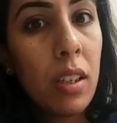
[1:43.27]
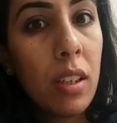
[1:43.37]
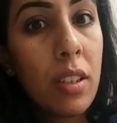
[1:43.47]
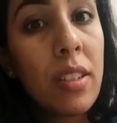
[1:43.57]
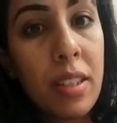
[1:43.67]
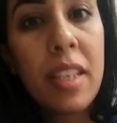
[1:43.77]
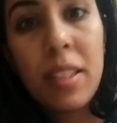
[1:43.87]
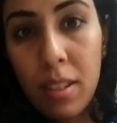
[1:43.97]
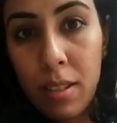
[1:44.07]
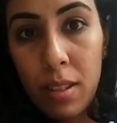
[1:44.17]

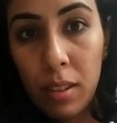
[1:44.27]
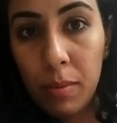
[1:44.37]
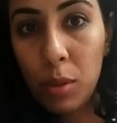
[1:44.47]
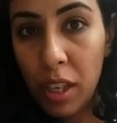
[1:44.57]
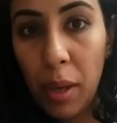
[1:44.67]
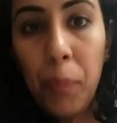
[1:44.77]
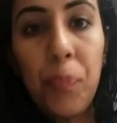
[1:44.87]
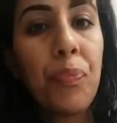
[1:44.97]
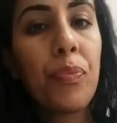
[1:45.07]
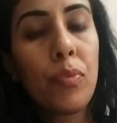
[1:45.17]
diseases. Okay,
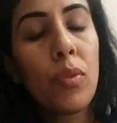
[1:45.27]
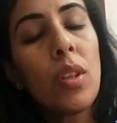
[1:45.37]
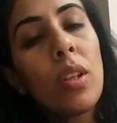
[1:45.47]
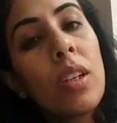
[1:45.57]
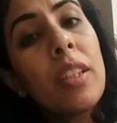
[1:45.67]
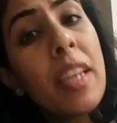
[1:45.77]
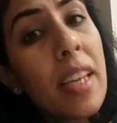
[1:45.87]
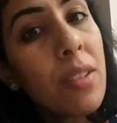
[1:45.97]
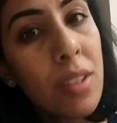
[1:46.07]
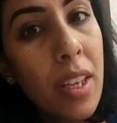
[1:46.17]
the
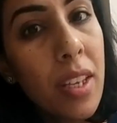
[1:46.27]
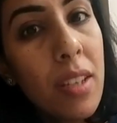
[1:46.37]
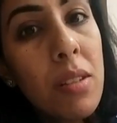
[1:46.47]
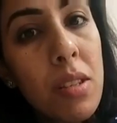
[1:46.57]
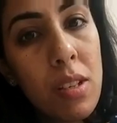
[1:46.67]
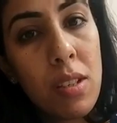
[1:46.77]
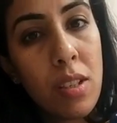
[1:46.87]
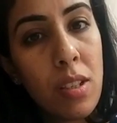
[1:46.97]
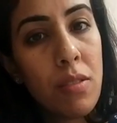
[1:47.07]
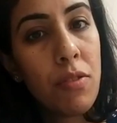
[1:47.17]
next thing is
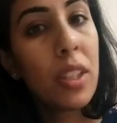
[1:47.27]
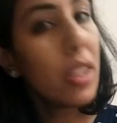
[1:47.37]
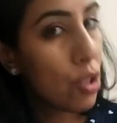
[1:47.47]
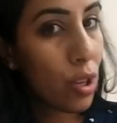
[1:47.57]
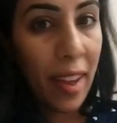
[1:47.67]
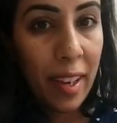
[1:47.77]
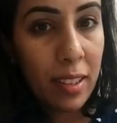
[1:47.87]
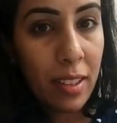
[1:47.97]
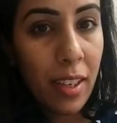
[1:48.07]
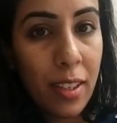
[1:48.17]
for the
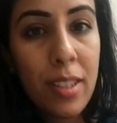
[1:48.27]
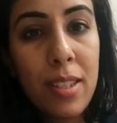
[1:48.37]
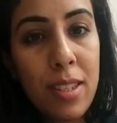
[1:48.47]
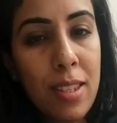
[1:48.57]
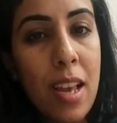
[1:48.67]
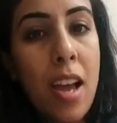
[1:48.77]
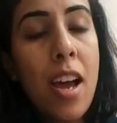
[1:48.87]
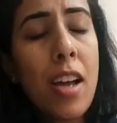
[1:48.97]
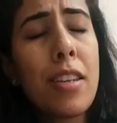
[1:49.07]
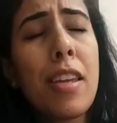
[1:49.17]
child, it is
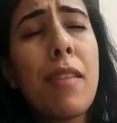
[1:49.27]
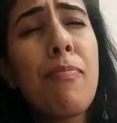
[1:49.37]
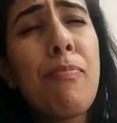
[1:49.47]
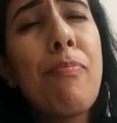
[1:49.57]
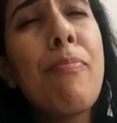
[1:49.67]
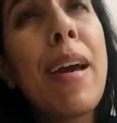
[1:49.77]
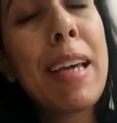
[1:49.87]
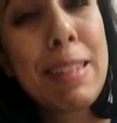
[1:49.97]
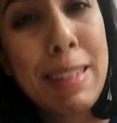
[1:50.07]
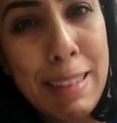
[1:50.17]
the
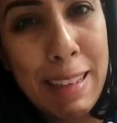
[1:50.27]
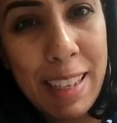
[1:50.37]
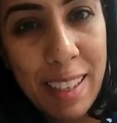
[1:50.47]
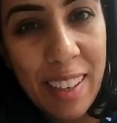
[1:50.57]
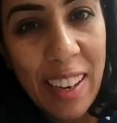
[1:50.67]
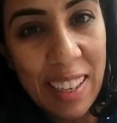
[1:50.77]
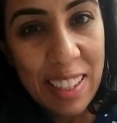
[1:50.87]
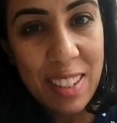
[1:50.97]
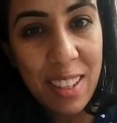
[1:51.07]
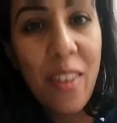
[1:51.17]
best thing
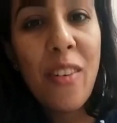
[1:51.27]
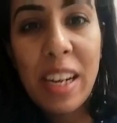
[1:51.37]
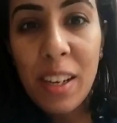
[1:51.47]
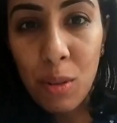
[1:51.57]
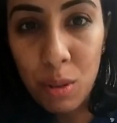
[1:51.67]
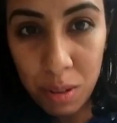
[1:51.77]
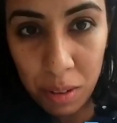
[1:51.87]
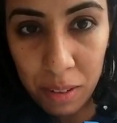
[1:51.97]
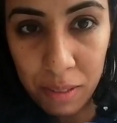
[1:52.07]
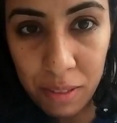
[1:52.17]
is ready to
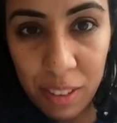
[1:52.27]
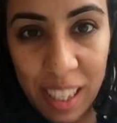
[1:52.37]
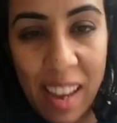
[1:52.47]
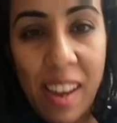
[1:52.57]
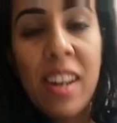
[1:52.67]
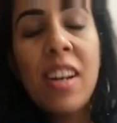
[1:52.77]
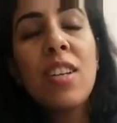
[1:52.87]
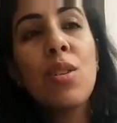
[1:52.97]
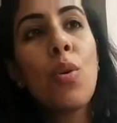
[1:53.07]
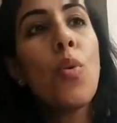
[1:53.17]
serve. Okay,
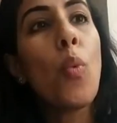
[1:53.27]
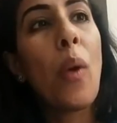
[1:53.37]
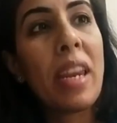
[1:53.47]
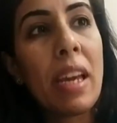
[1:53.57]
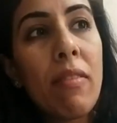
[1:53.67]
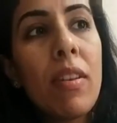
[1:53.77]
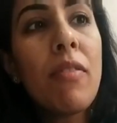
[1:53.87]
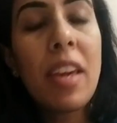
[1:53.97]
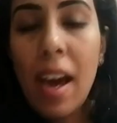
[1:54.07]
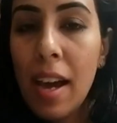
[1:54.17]
so whenever
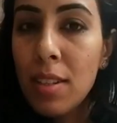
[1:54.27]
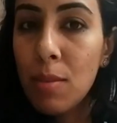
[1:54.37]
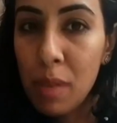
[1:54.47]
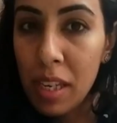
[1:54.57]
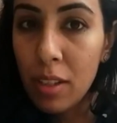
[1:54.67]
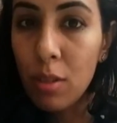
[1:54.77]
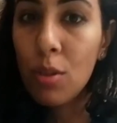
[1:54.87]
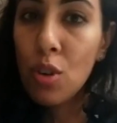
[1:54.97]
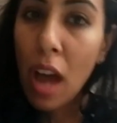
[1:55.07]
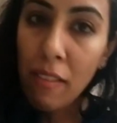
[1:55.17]
we had been to
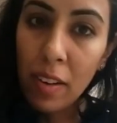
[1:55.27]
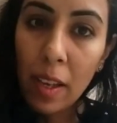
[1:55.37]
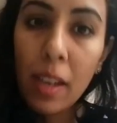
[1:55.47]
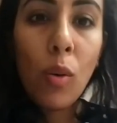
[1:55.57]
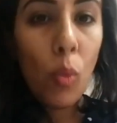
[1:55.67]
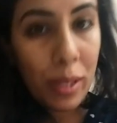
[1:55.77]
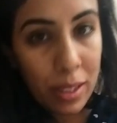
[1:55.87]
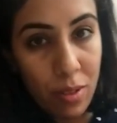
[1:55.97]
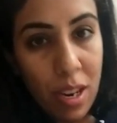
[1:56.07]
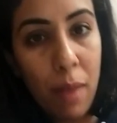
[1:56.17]
traveling
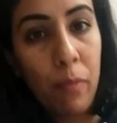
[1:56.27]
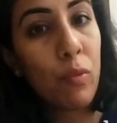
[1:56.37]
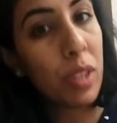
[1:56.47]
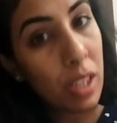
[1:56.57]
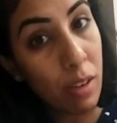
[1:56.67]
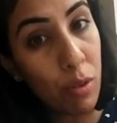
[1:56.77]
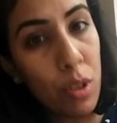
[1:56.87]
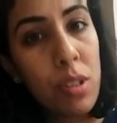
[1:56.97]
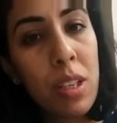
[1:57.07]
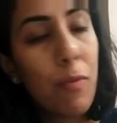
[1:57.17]
with Ram when he
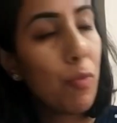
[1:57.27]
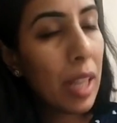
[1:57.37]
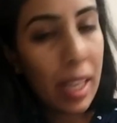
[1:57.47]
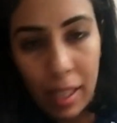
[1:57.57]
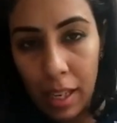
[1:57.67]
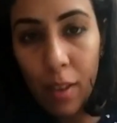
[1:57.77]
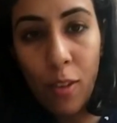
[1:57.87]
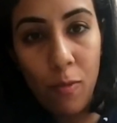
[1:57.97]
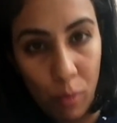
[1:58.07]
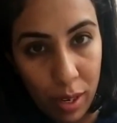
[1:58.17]
was completely
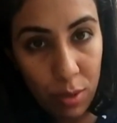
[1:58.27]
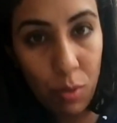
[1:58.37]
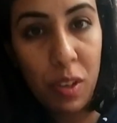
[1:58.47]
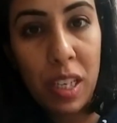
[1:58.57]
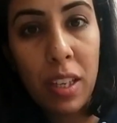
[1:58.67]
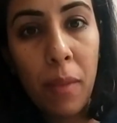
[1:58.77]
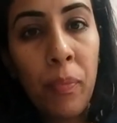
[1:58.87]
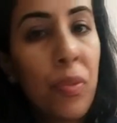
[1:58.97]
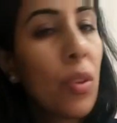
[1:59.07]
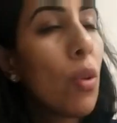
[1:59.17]
on breastfeeding
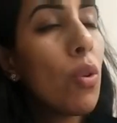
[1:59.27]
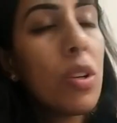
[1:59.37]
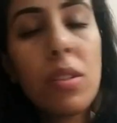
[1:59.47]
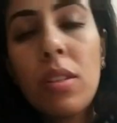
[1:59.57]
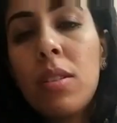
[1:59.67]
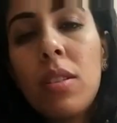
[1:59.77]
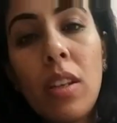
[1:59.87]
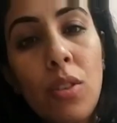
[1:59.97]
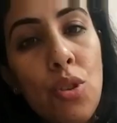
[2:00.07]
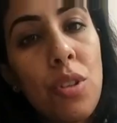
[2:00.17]
was
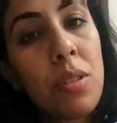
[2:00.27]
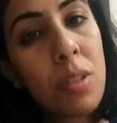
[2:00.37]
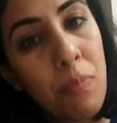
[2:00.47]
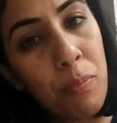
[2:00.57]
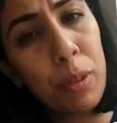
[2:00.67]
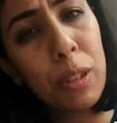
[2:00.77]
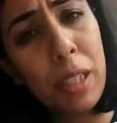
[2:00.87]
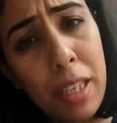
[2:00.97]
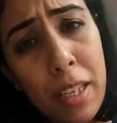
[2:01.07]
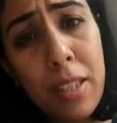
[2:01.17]
such a simple,
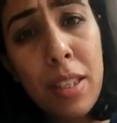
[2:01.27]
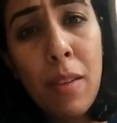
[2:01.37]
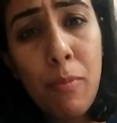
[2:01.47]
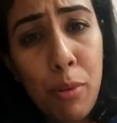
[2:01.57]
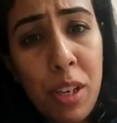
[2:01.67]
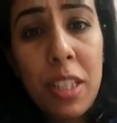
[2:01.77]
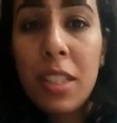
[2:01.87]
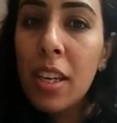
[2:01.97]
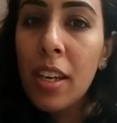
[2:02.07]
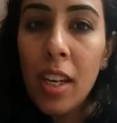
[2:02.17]
easy, breezy